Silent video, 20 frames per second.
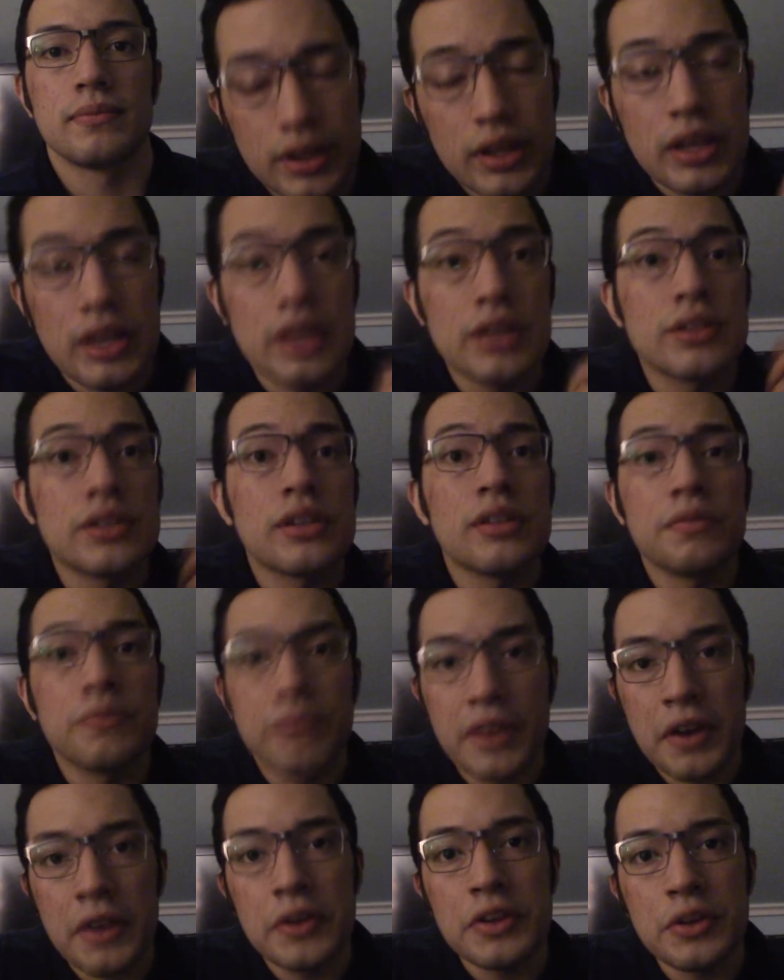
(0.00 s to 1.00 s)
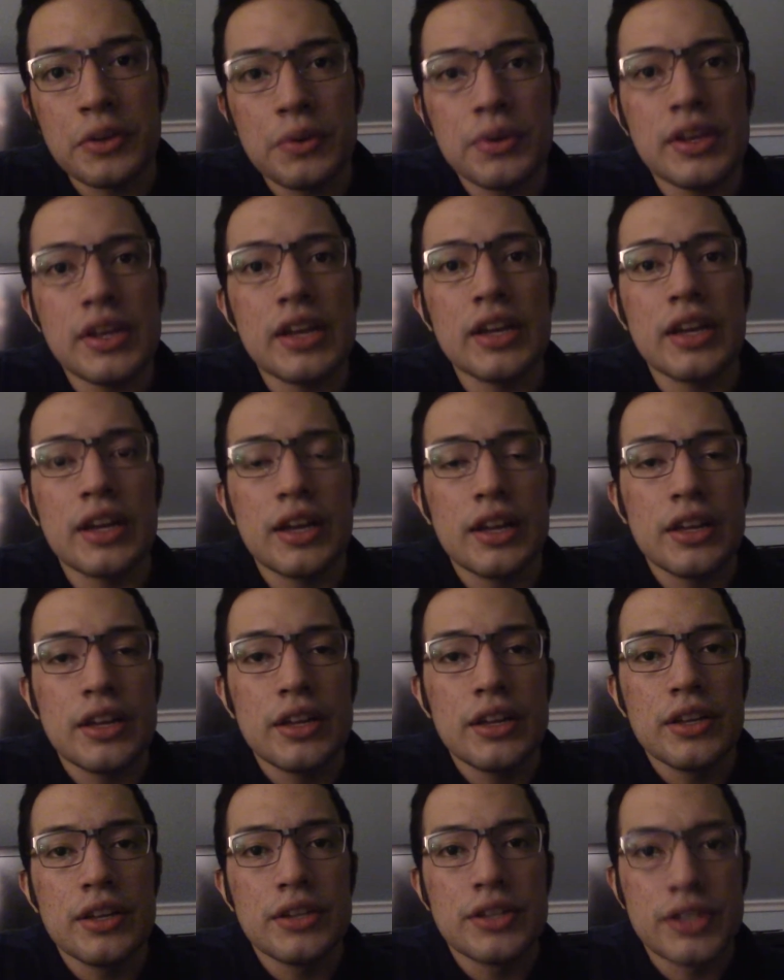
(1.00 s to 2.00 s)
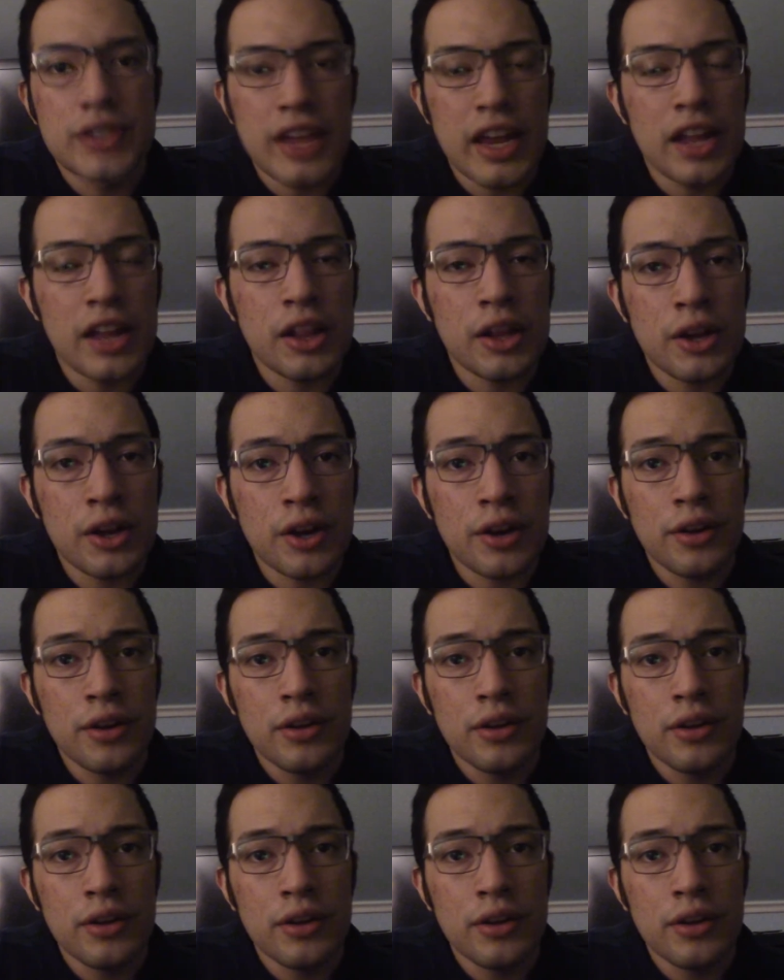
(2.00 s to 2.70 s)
He's a very unique sailor,